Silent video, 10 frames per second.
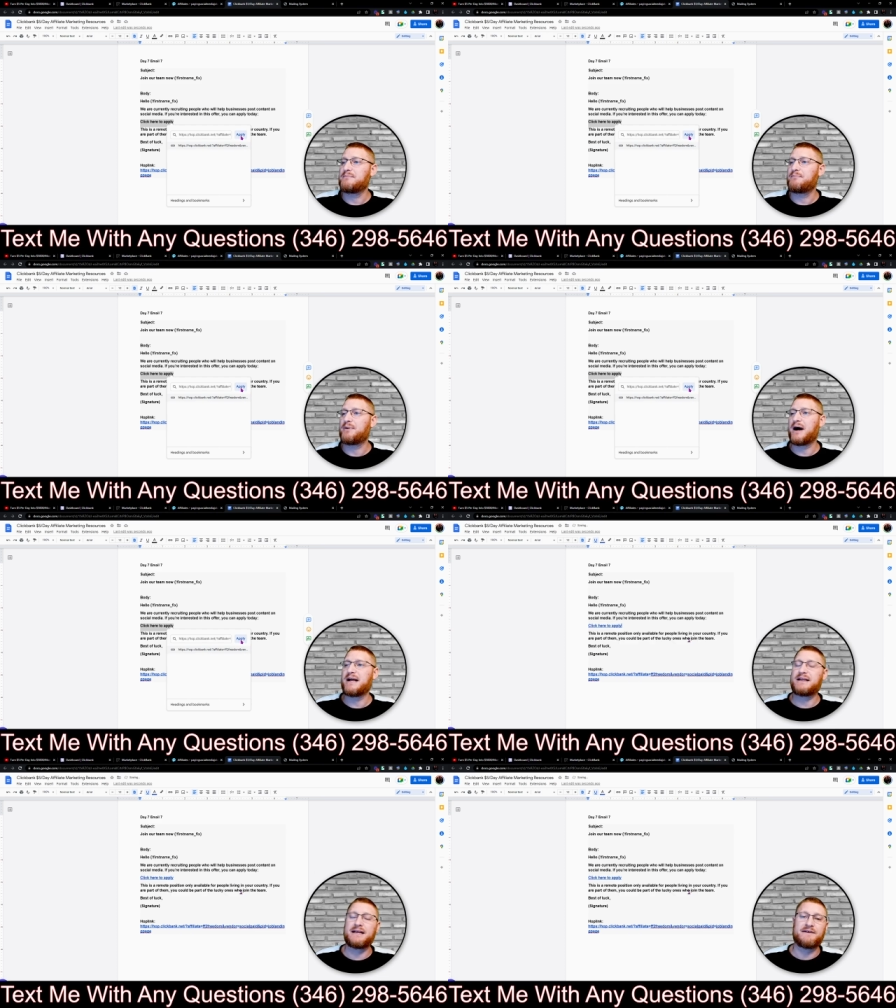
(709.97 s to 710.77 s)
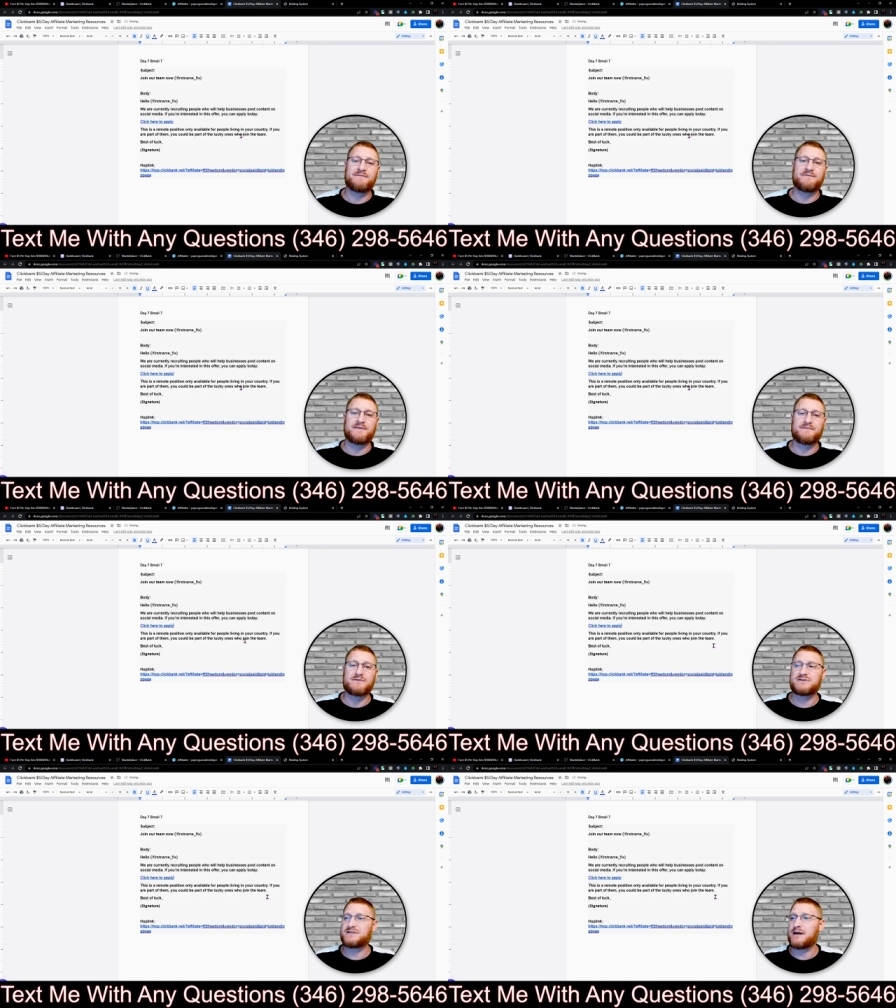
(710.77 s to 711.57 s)
But if for
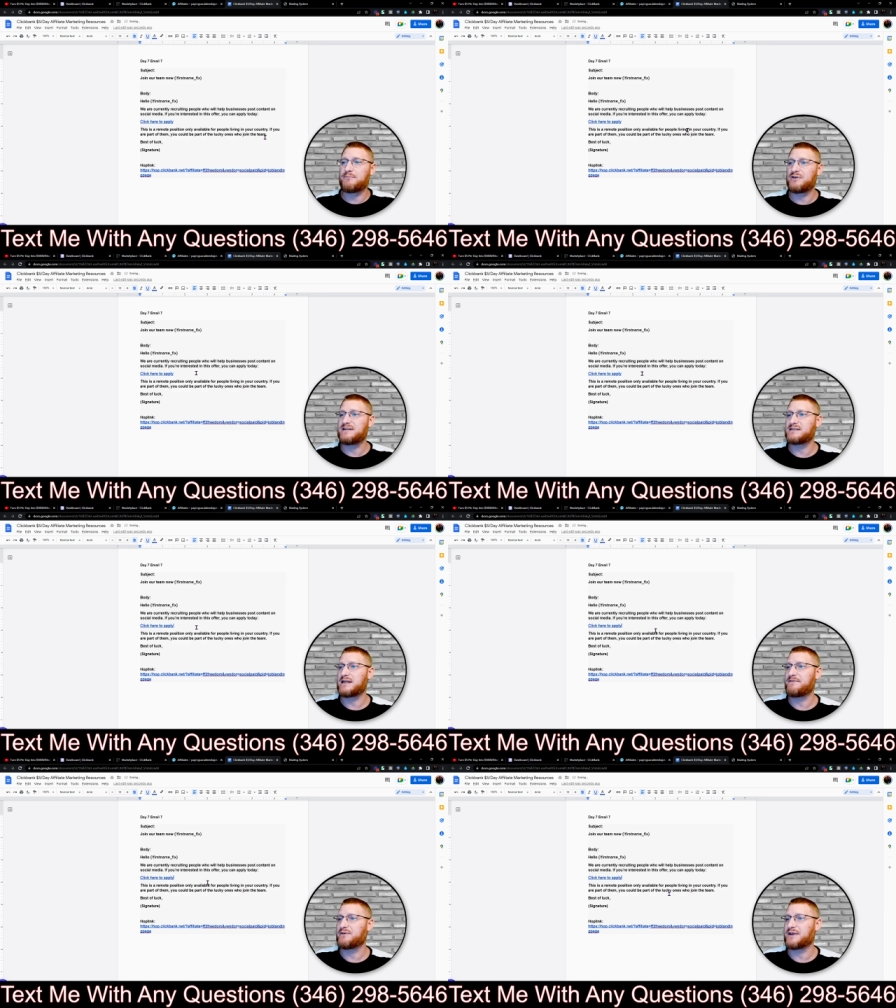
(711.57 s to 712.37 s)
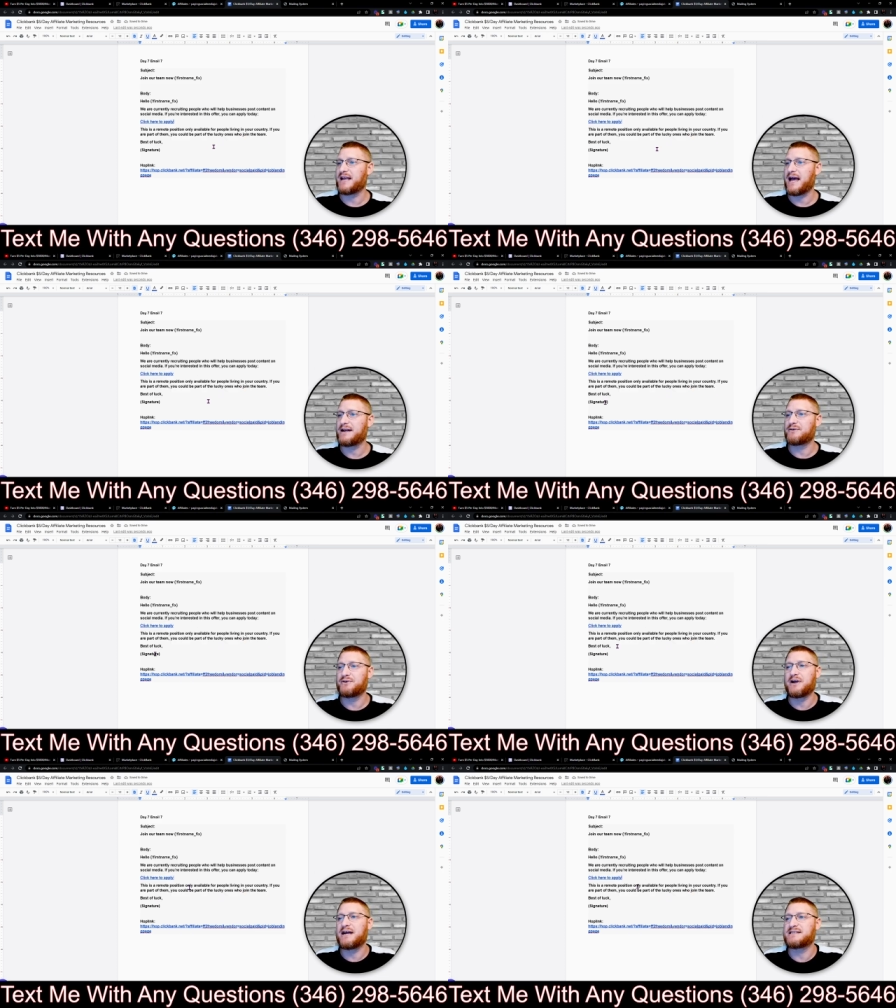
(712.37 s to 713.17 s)
some reason I forget, or you
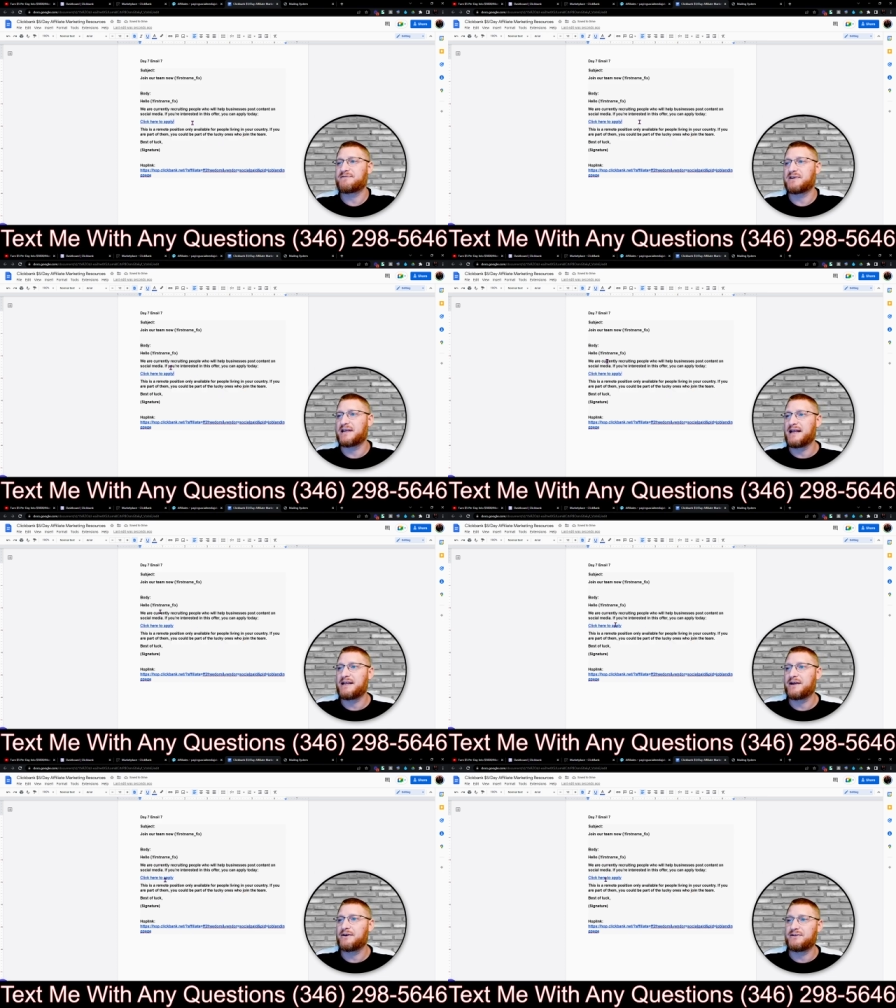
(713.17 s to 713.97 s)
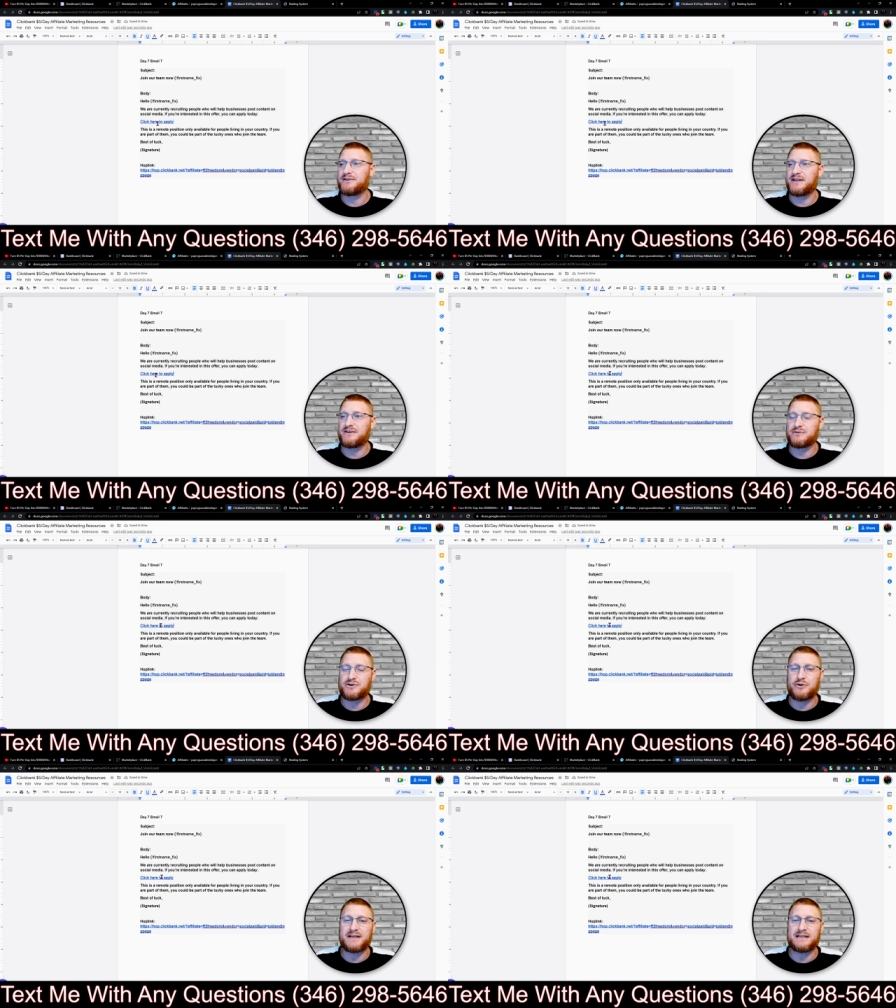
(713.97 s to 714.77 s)
guys ever get here and there's
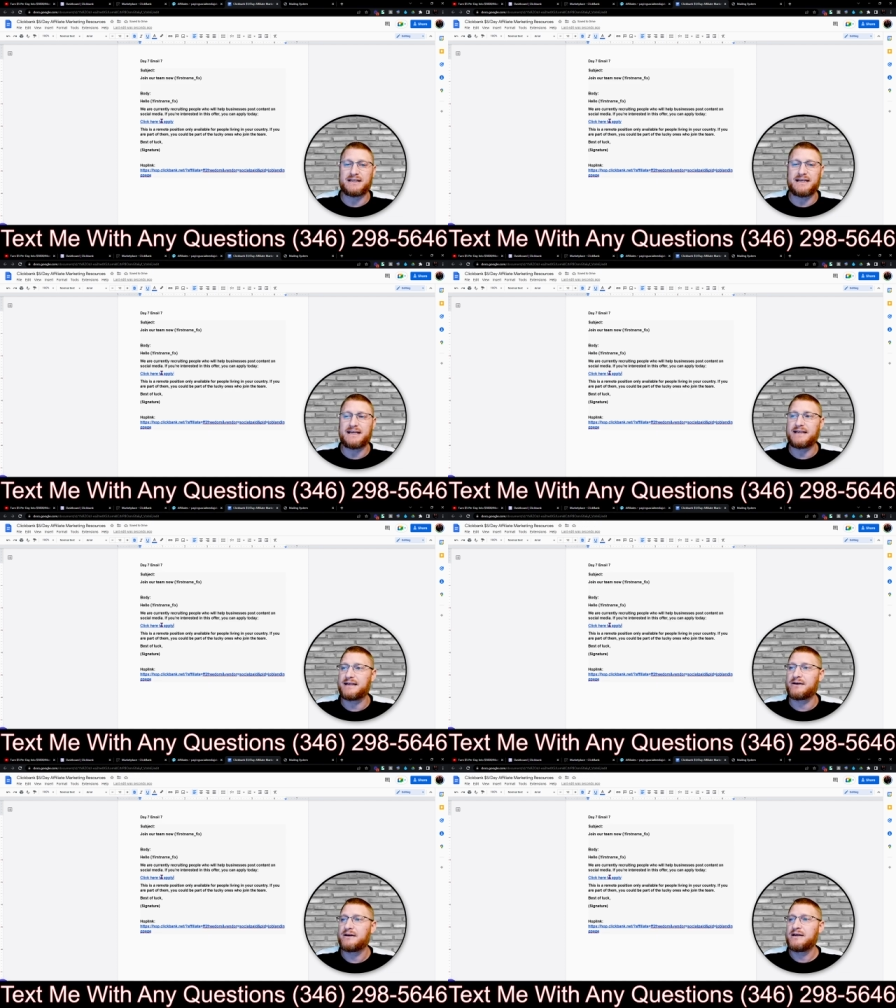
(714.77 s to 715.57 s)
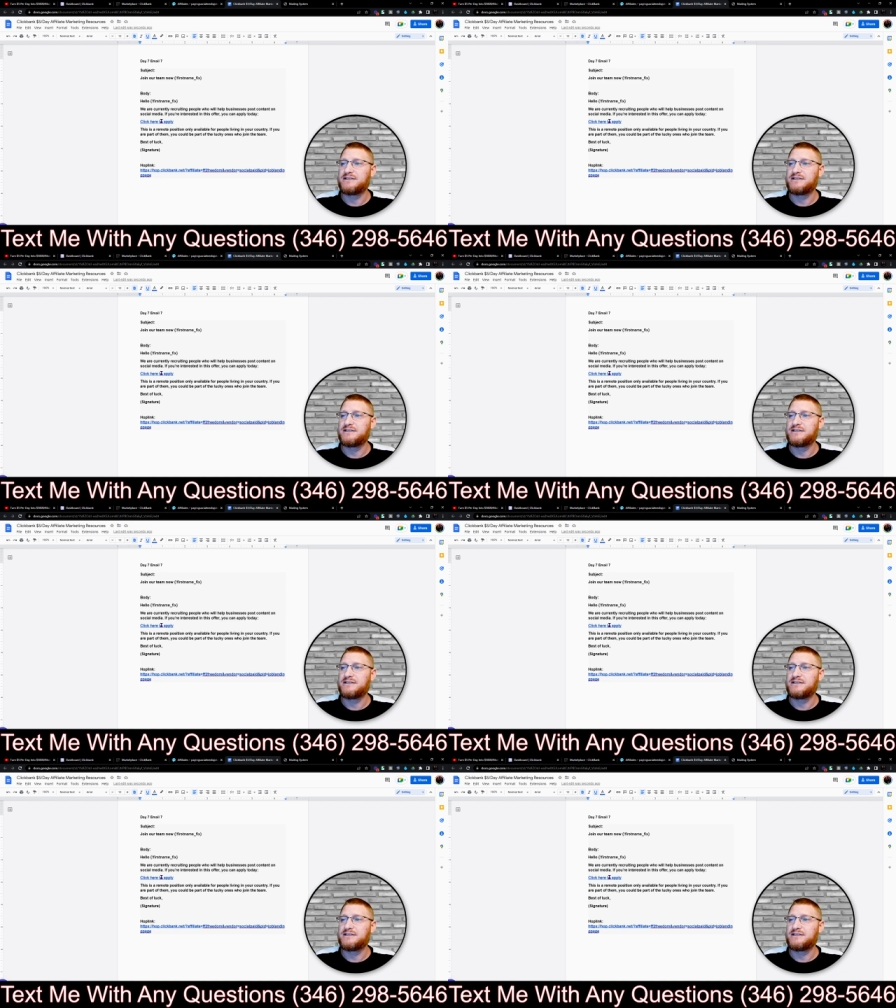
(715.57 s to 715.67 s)
already a link in here,